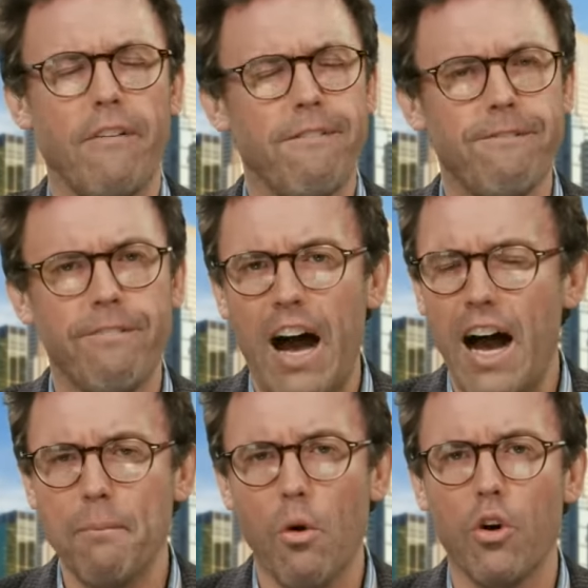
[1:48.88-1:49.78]
There are
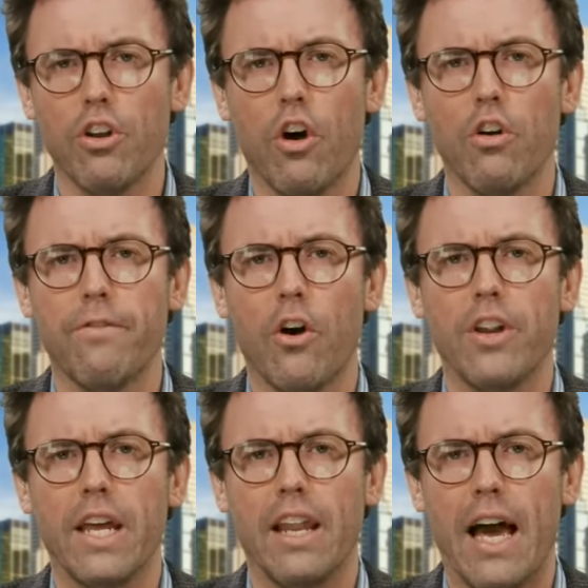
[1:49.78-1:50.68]
far more
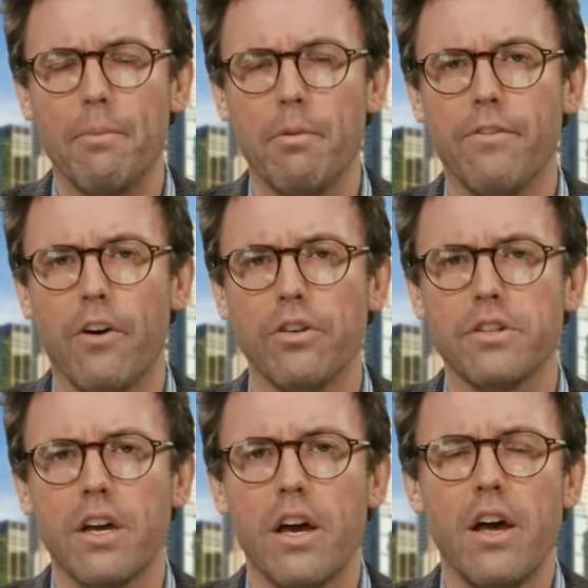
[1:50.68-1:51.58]
no-voting Labor
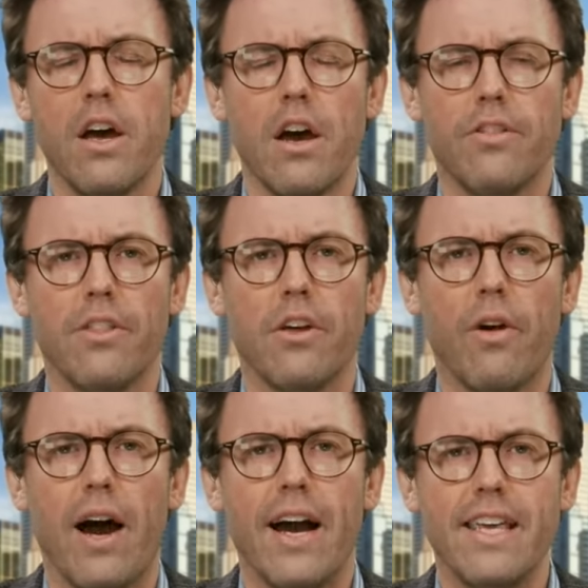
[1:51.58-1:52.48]
voters than
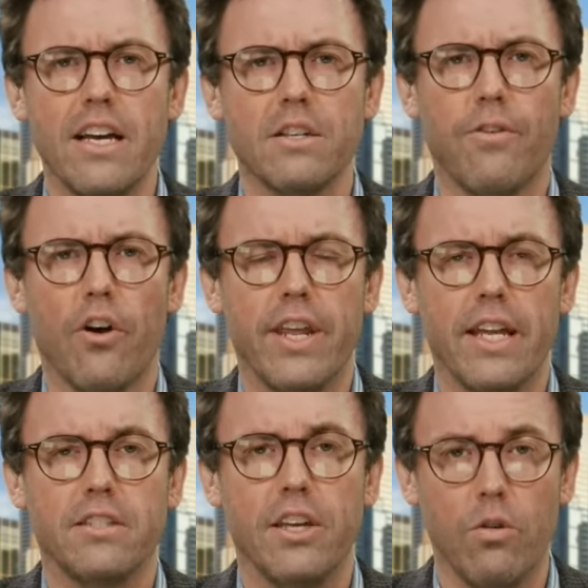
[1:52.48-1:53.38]
there are
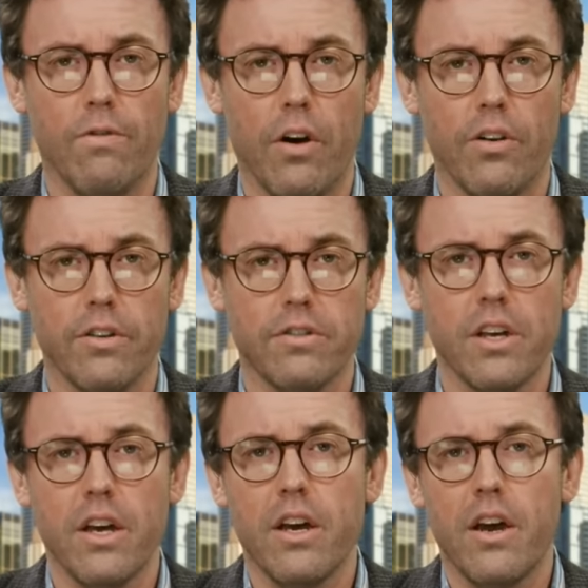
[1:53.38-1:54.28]
yes-voting Teal
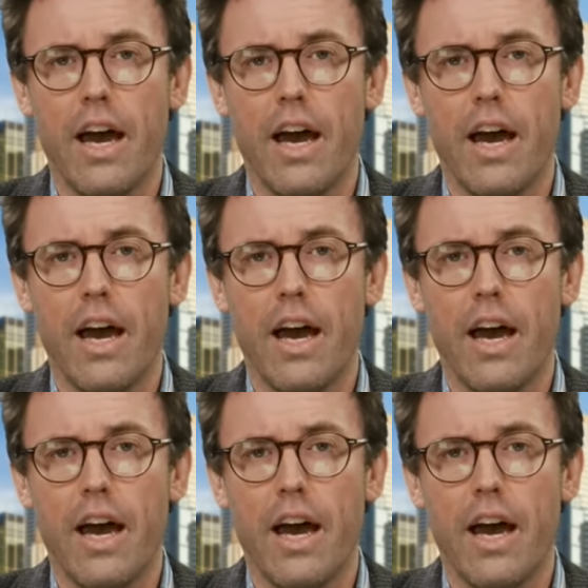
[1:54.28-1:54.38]
voters.